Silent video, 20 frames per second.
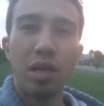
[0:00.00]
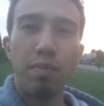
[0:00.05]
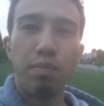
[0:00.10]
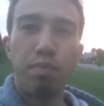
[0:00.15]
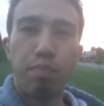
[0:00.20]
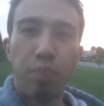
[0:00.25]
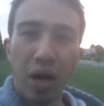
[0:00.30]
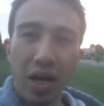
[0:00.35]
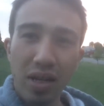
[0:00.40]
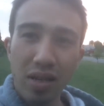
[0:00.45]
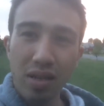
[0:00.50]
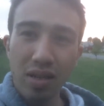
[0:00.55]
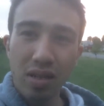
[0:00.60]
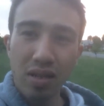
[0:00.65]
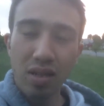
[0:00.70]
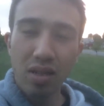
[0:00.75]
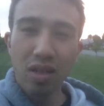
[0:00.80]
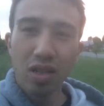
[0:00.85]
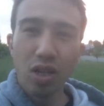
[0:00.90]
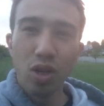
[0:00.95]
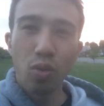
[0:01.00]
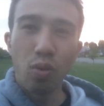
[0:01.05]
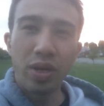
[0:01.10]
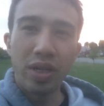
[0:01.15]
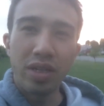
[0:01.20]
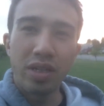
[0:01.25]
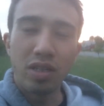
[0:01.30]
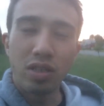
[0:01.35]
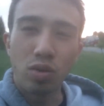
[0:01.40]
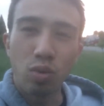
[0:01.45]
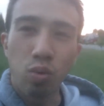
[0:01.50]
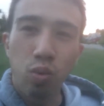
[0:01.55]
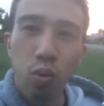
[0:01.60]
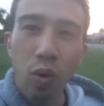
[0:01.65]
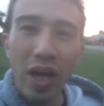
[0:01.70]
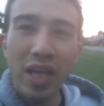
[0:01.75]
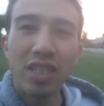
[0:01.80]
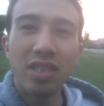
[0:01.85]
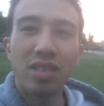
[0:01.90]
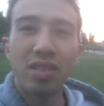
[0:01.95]
But when it is
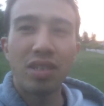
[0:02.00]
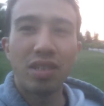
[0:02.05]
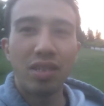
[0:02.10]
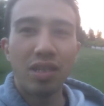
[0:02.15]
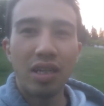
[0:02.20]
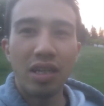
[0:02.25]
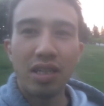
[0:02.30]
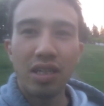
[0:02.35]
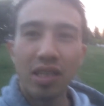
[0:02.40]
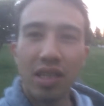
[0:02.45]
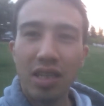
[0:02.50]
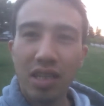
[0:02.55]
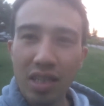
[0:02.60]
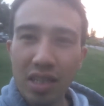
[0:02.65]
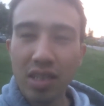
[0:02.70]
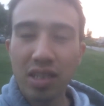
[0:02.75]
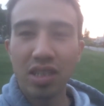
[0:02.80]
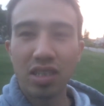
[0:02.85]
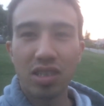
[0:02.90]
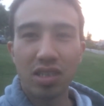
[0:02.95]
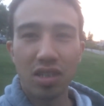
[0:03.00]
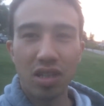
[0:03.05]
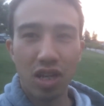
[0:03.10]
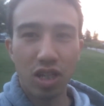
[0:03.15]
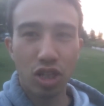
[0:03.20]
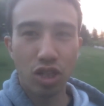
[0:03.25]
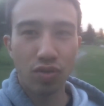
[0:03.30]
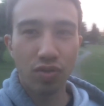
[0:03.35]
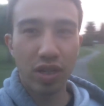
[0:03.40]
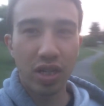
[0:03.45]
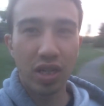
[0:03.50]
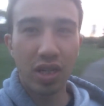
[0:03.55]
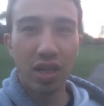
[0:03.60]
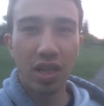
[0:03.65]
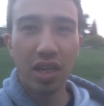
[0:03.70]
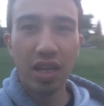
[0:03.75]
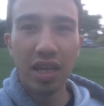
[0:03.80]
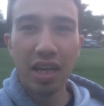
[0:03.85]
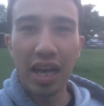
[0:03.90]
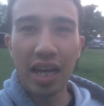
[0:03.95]
wasted in heedless luxury
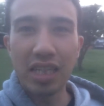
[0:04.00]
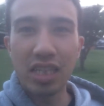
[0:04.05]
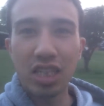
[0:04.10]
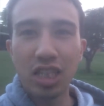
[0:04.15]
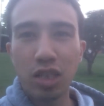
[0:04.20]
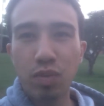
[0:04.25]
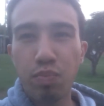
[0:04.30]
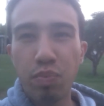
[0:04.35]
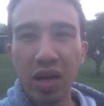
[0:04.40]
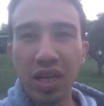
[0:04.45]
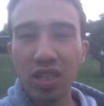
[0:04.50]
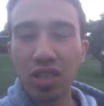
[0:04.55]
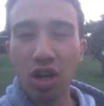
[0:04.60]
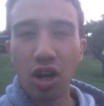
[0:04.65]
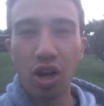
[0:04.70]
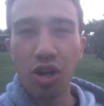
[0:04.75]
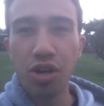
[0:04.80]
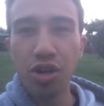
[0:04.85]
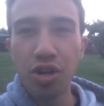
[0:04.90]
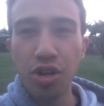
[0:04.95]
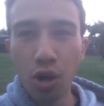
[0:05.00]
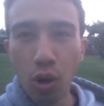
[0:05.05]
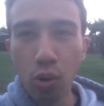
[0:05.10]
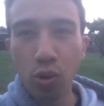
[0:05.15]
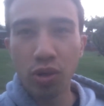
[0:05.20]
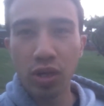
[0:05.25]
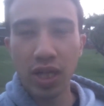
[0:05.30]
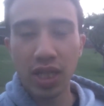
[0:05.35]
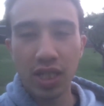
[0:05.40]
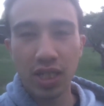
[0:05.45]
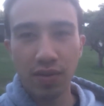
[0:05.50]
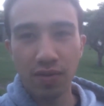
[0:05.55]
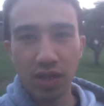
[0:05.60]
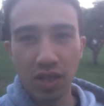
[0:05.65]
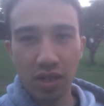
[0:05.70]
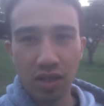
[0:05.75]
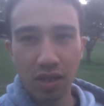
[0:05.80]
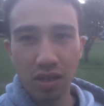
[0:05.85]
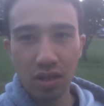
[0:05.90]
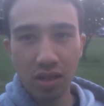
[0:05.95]
and spent on no good
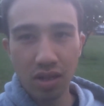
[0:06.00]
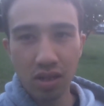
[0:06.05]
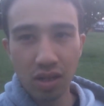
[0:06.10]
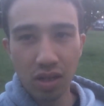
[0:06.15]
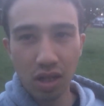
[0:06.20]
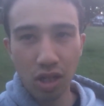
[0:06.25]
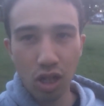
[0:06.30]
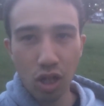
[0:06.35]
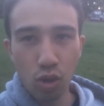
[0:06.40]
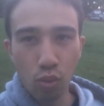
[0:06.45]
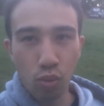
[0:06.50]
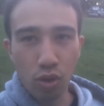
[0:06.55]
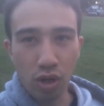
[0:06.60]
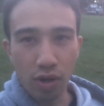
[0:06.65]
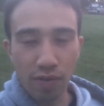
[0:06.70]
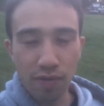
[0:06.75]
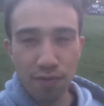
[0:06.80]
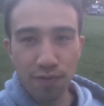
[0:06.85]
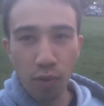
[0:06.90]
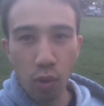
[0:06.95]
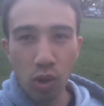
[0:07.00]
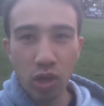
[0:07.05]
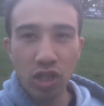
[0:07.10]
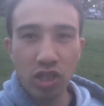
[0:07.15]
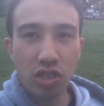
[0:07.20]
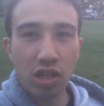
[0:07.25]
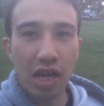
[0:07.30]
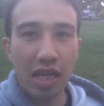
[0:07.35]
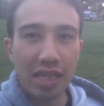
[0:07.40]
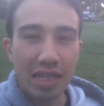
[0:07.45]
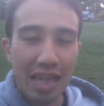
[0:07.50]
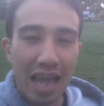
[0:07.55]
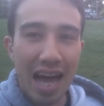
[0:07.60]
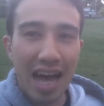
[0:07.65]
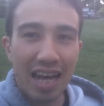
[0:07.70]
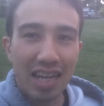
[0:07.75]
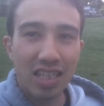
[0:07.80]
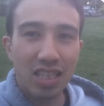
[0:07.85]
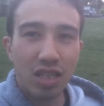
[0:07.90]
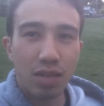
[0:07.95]
activity, we are forced at
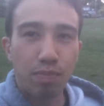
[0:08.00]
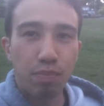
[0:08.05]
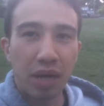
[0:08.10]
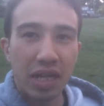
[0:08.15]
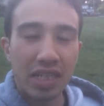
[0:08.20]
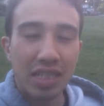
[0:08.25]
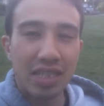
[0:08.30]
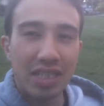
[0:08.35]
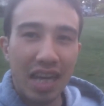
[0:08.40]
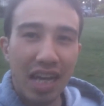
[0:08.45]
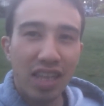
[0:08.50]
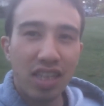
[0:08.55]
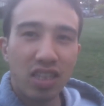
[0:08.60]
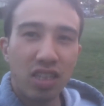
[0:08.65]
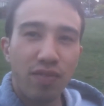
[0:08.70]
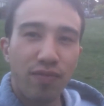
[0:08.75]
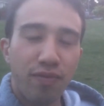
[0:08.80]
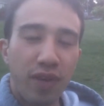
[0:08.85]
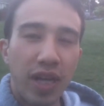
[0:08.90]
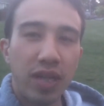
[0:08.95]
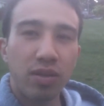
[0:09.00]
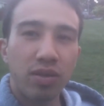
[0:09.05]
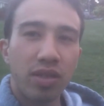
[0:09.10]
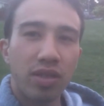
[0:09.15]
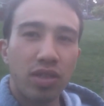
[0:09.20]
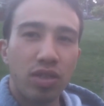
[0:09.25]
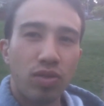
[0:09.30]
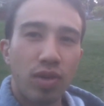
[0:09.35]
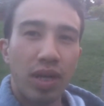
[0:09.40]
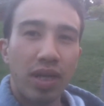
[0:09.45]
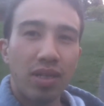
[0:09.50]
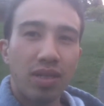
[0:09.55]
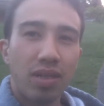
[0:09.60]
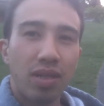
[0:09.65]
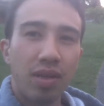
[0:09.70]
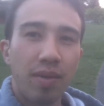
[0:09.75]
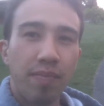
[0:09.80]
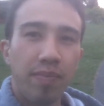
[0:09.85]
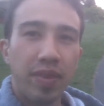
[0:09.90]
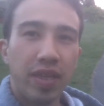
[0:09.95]
last by death's final constraint
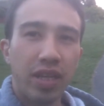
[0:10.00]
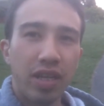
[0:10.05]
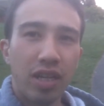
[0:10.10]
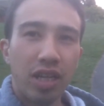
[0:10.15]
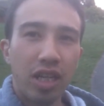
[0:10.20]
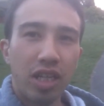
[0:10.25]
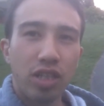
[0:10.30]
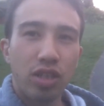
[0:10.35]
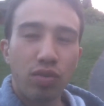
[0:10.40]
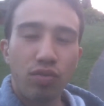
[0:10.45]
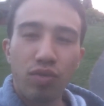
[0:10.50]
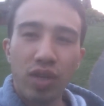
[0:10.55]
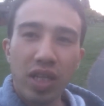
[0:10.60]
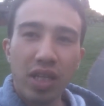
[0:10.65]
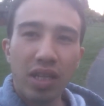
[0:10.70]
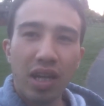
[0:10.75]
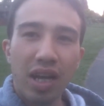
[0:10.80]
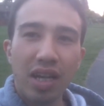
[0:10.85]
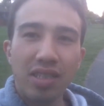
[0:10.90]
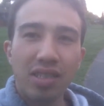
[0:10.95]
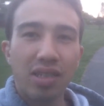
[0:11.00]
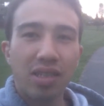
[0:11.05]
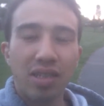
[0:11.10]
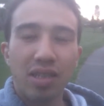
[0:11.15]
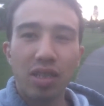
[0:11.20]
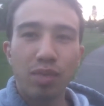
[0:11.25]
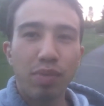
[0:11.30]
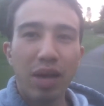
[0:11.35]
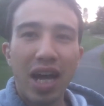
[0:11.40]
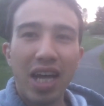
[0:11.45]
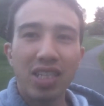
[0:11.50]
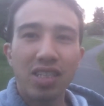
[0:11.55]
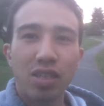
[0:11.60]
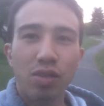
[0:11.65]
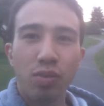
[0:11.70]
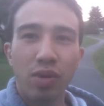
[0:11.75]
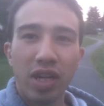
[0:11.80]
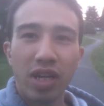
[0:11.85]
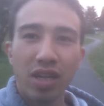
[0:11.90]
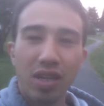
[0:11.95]
to realize that it has passed
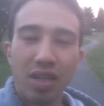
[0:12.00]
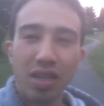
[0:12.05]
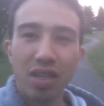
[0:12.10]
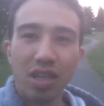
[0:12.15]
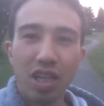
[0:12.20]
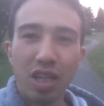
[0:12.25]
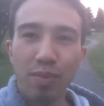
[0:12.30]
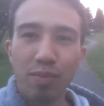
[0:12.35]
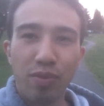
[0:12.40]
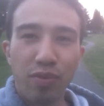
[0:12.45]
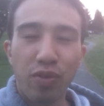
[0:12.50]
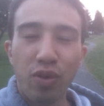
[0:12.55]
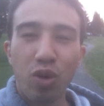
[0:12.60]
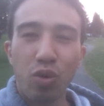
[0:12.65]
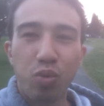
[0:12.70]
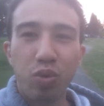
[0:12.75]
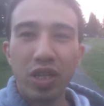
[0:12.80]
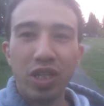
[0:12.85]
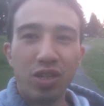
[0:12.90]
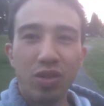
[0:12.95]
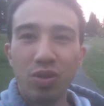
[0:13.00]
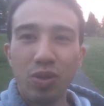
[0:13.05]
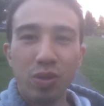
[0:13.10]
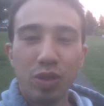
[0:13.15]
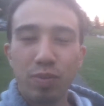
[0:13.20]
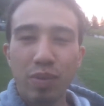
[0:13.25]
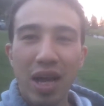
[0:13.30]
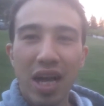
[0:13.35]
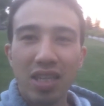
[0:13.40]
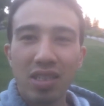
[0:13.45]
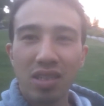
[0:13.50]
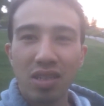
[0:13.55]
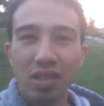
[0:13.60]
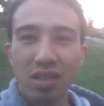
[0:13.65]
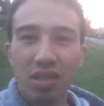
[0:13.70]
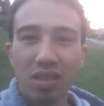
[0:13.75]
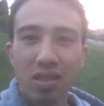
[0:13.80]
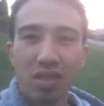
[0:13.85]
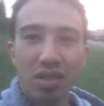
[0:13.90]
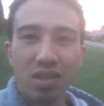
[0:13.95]
away before we knew it was passing.